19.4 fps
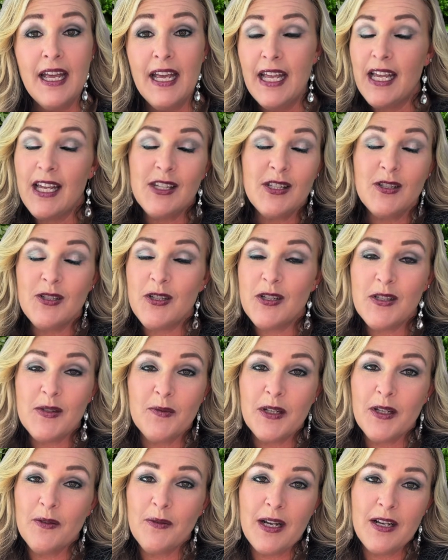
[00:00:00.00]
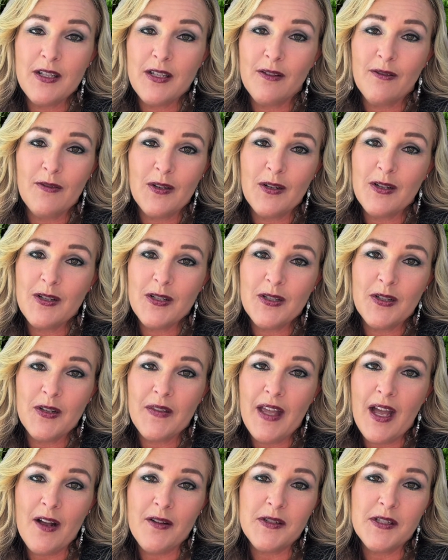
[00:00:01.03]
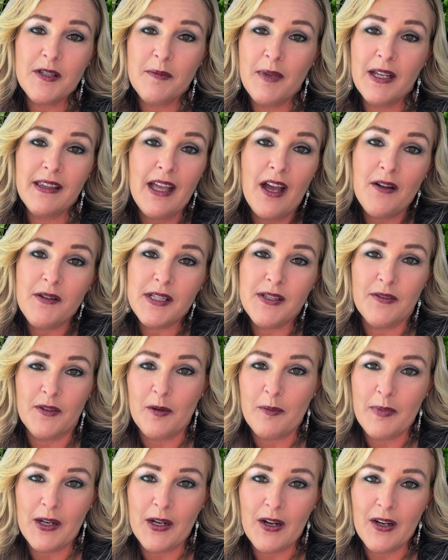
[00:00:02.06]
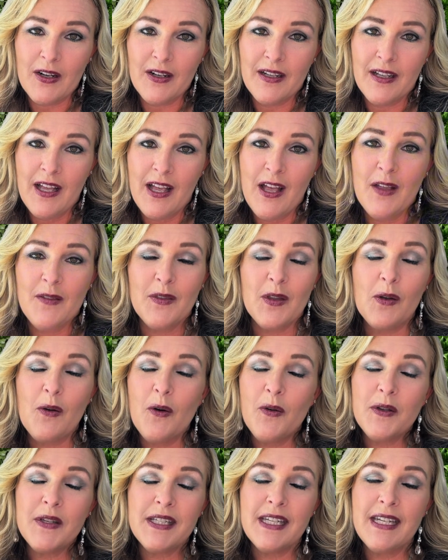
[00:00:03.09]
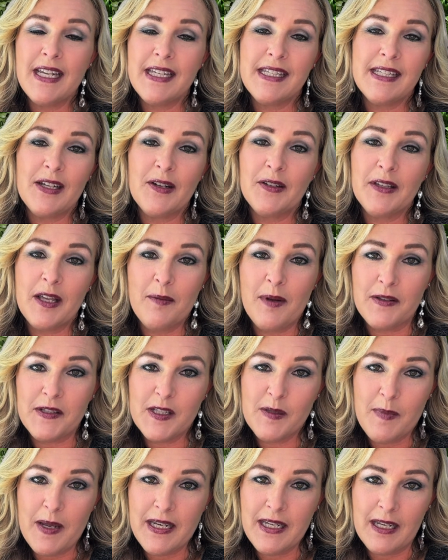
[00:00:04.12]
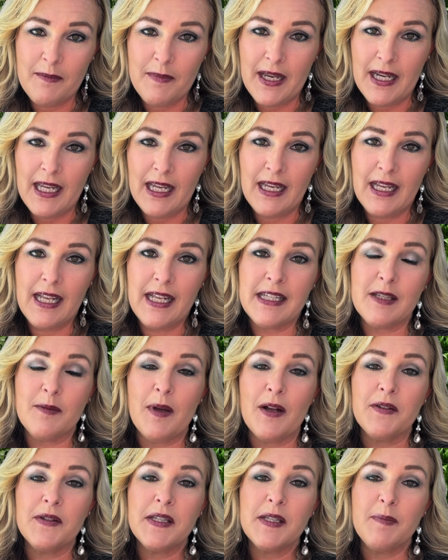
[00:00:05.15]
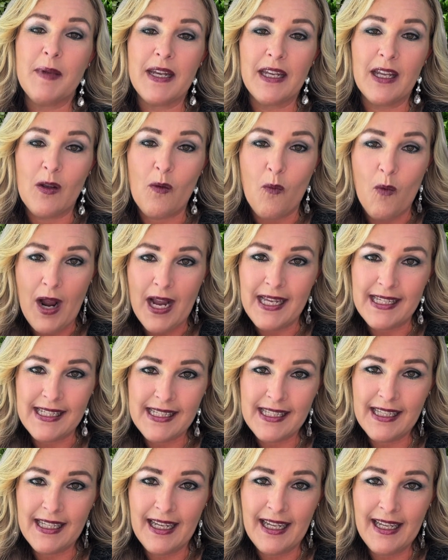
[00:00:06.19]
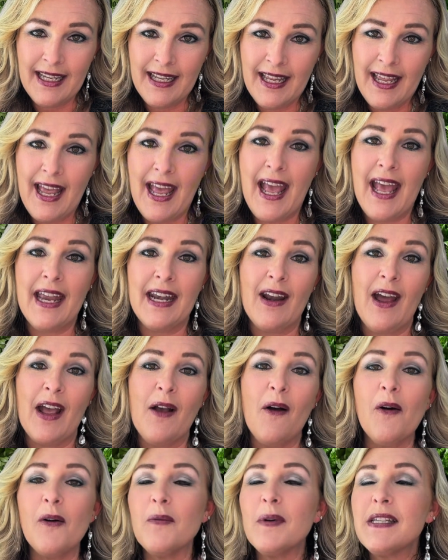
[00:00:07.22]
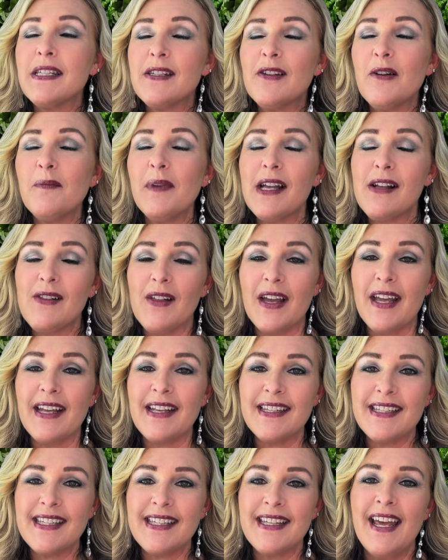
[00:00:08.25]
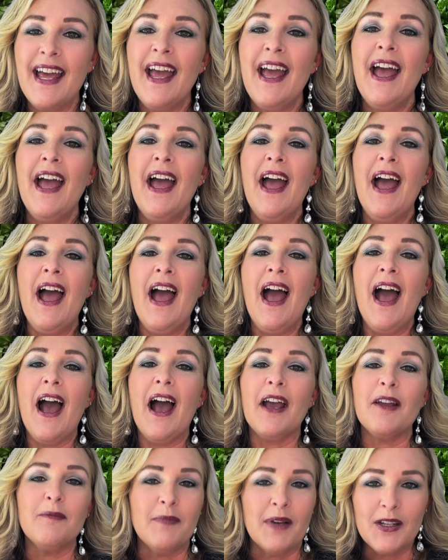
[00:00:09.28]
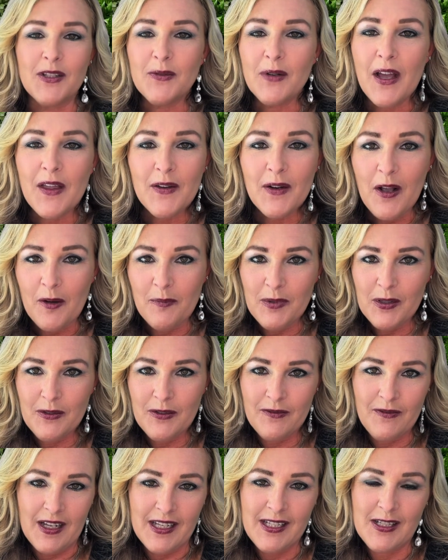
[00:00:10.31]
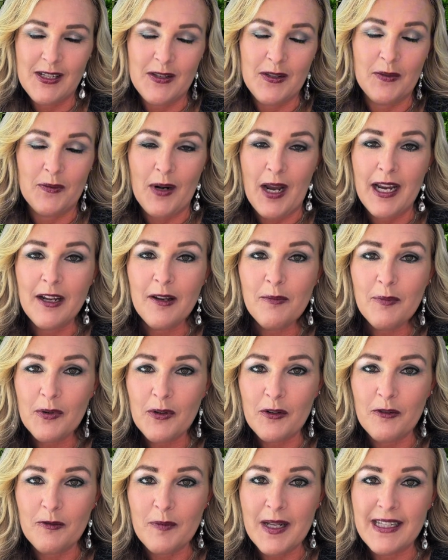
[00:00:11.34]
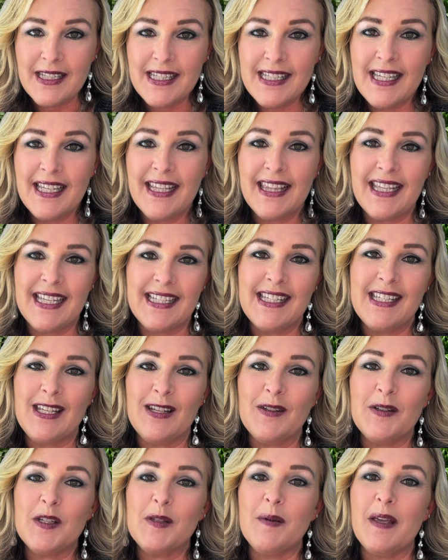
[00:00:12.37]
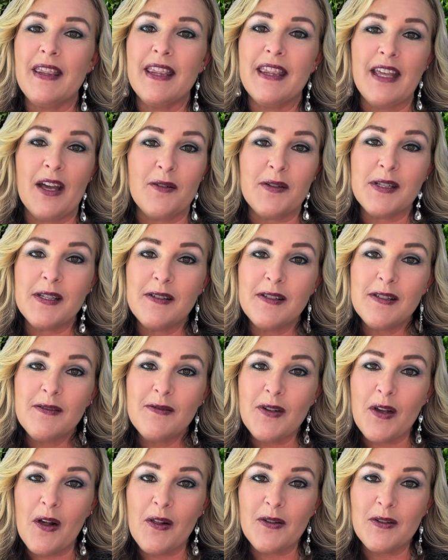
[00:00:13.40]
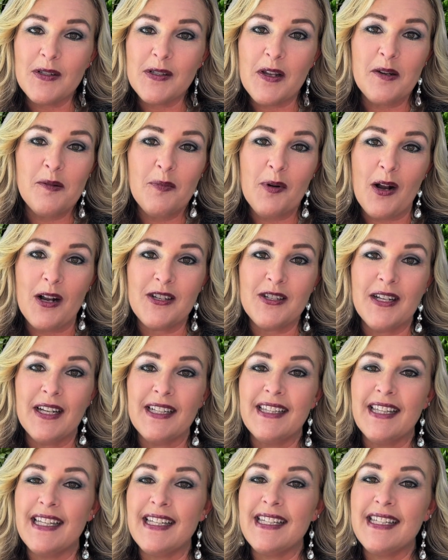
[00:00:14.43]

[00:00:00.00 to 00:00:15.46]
Is it just rearranging furniture in the house to make the house feel bigger? The goal isn't necessarily about spending money, it's about spending wisely. And I always tell my clients, I'd much rather help you invest in the right improvements than see you spend thousands of dollars on a project that